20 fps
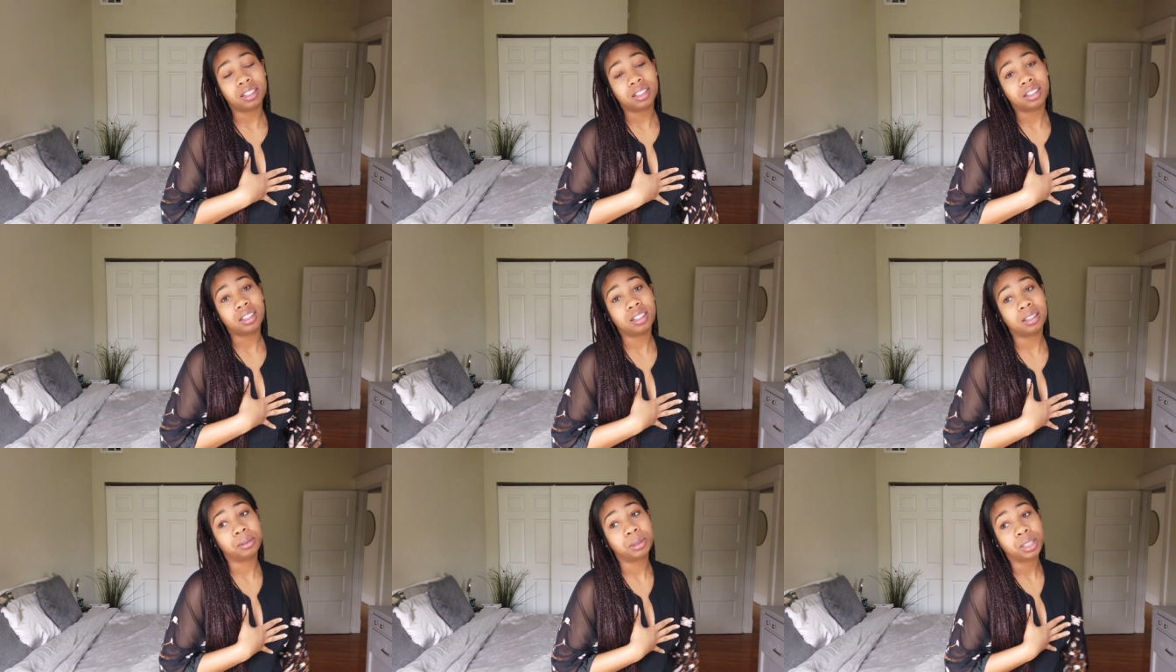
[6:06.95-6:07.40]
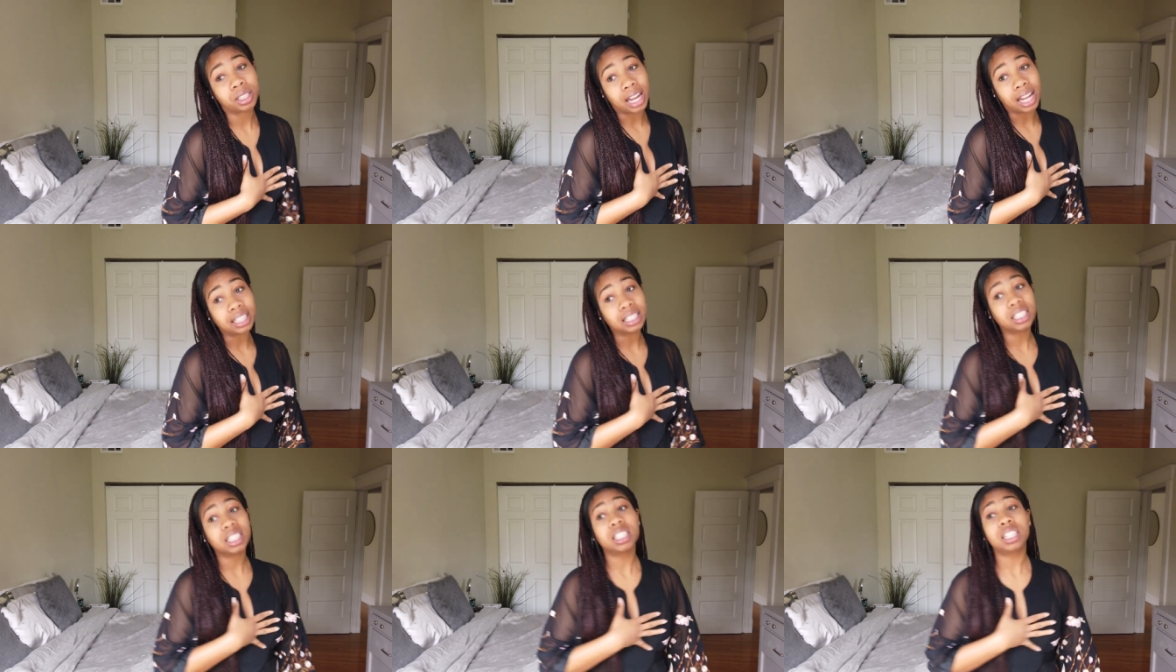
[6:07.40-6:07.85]
Um,
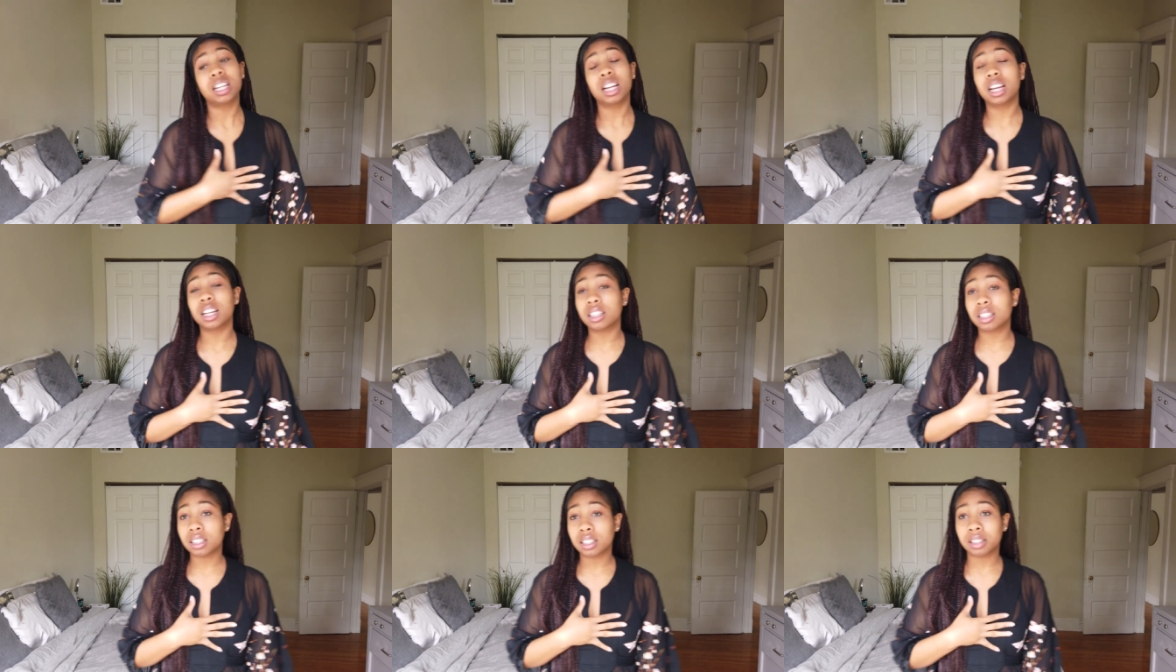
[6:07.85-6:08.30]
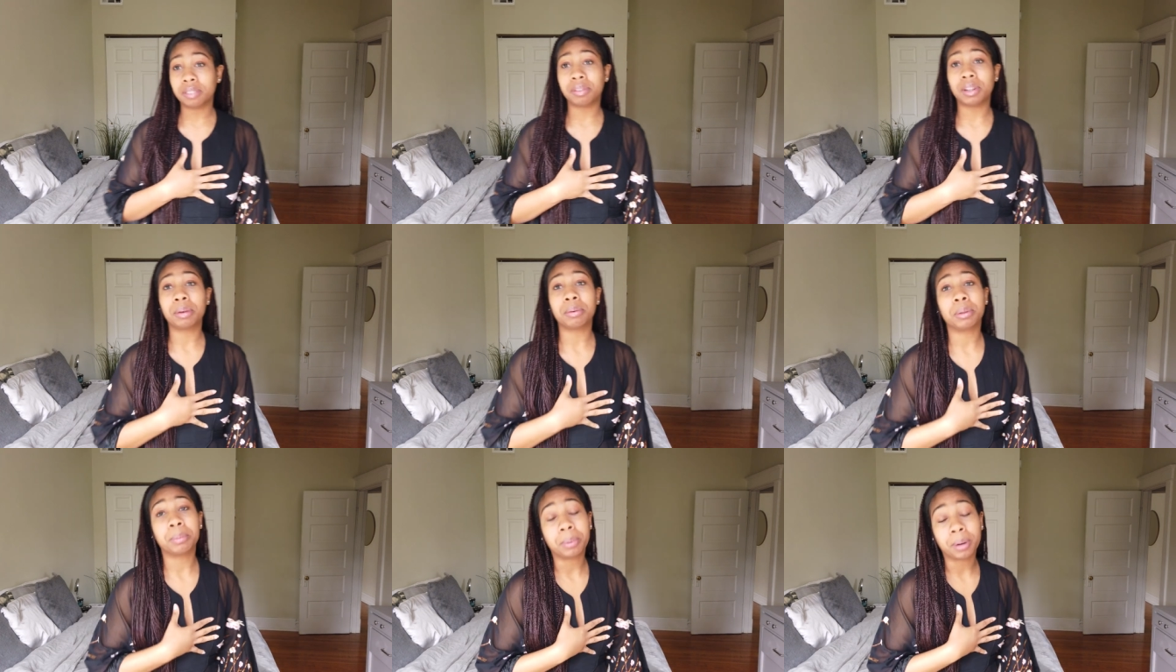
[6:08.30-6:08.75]
I think she handled it
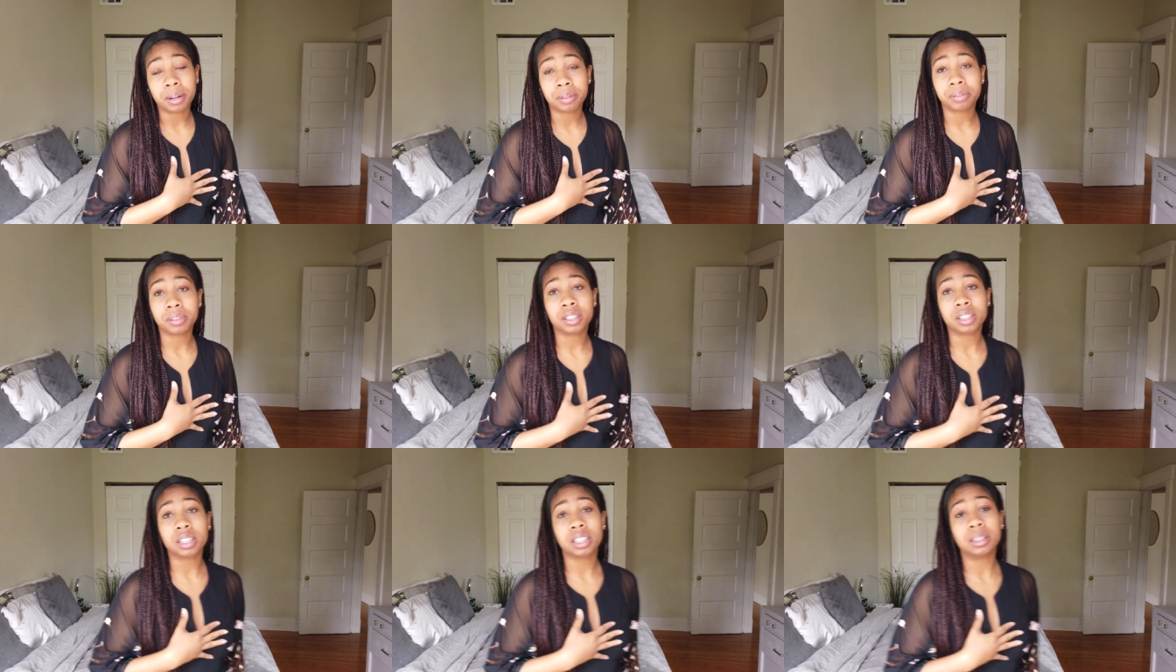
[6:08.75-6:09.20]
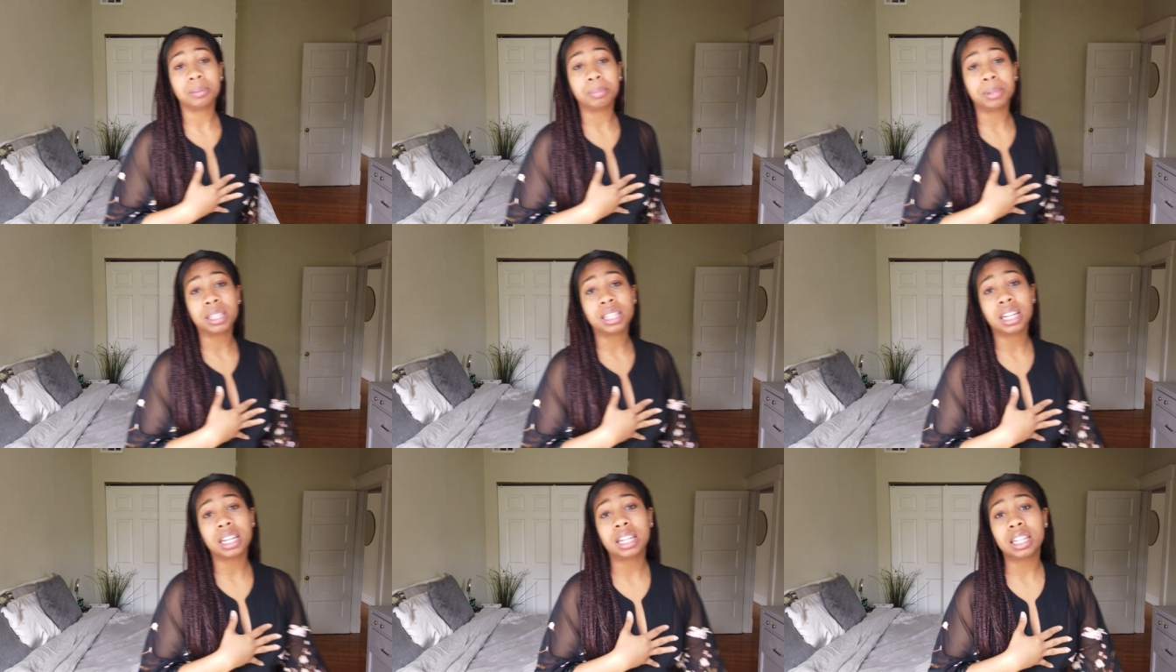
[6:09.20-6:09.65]
very perfectly
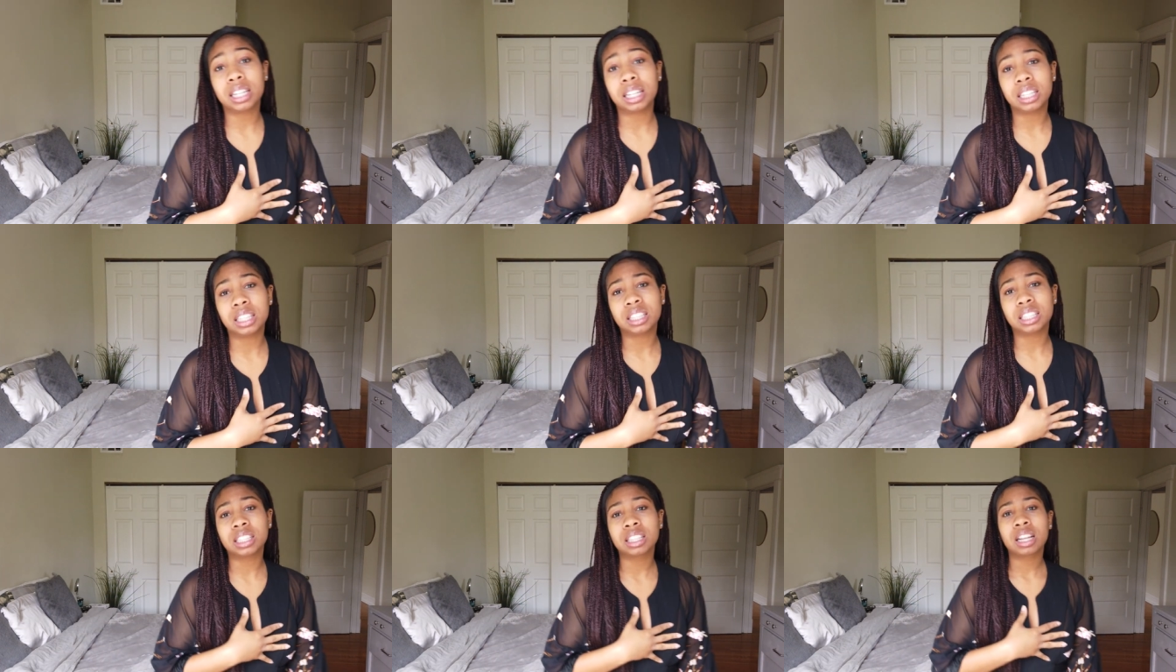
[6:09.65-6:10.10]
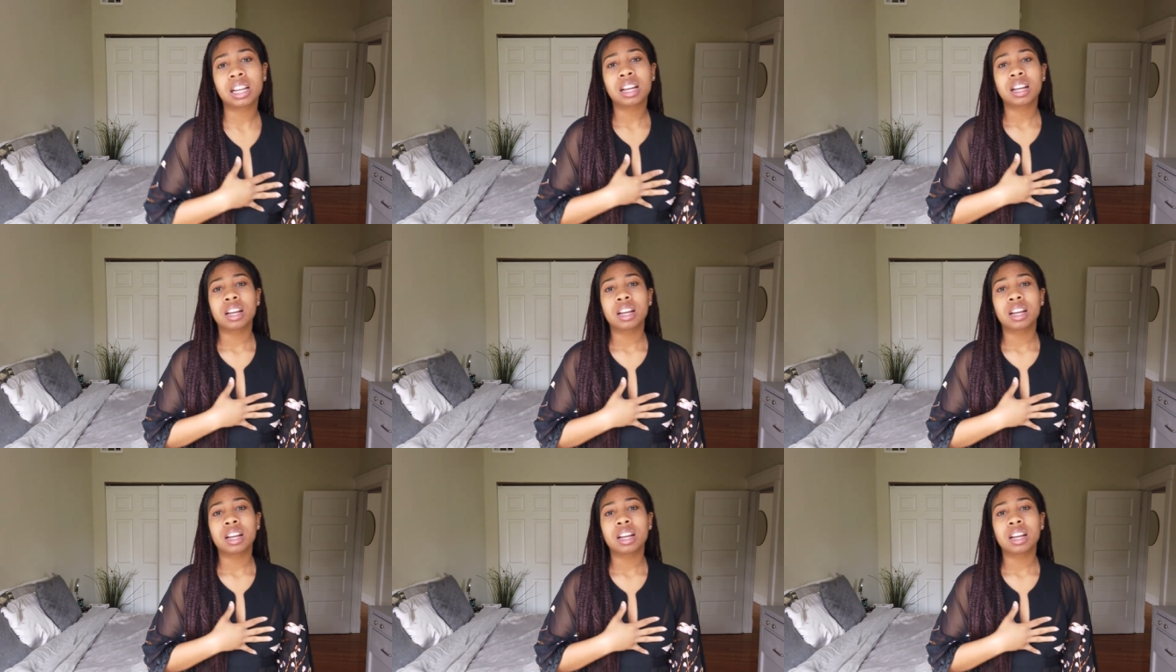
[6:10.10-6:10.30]
because